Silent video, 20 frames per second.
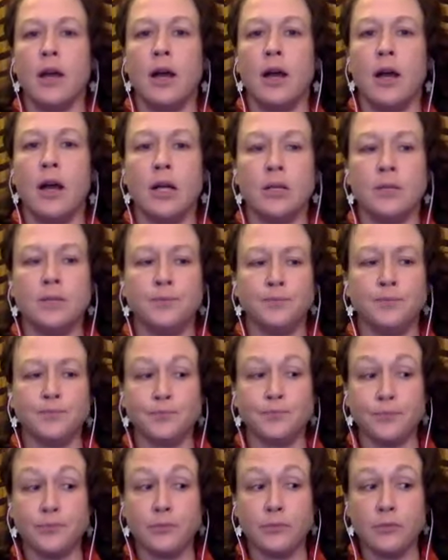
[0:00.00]

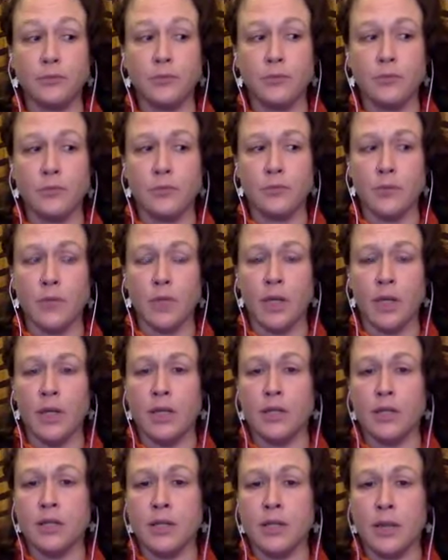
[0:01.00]

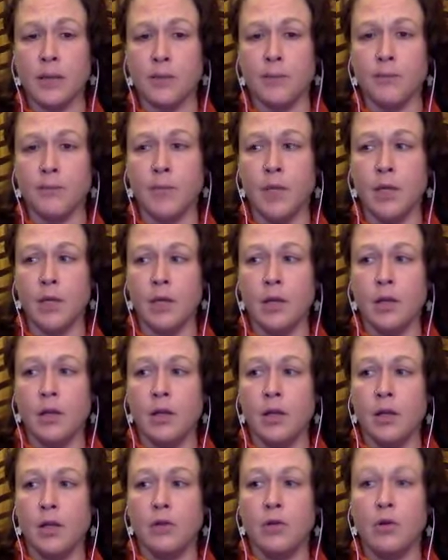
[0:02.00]
In some
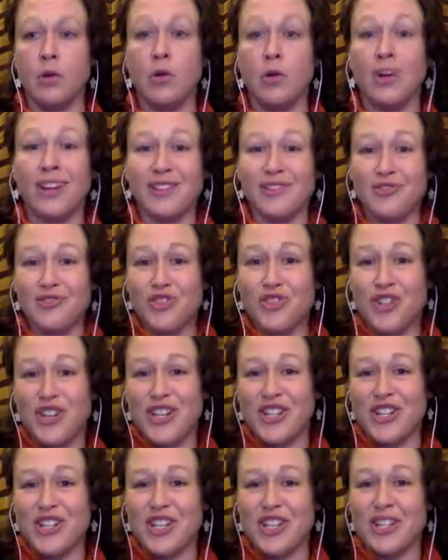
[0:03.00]
yogic
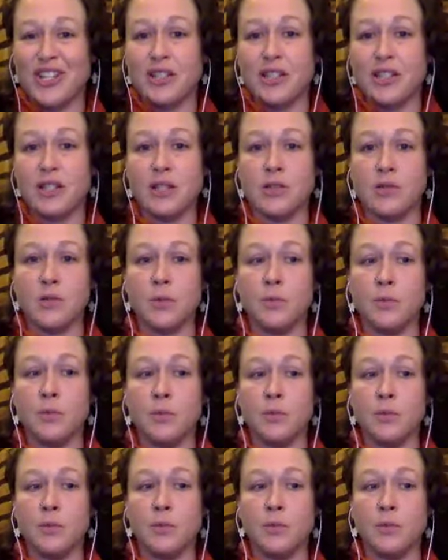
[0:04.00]
traditions, this would
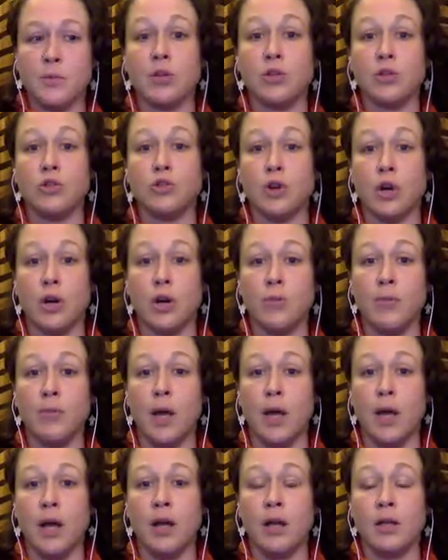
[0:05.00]
be like your
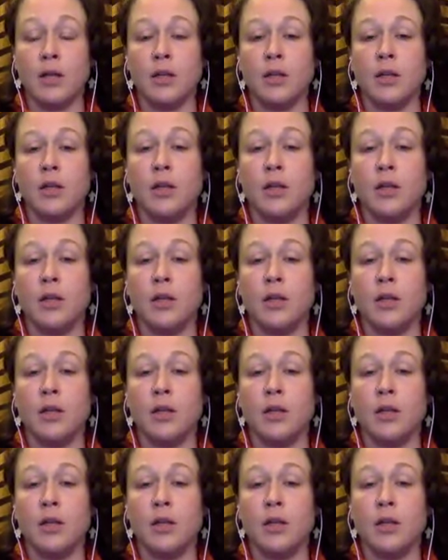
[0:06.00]
dharma,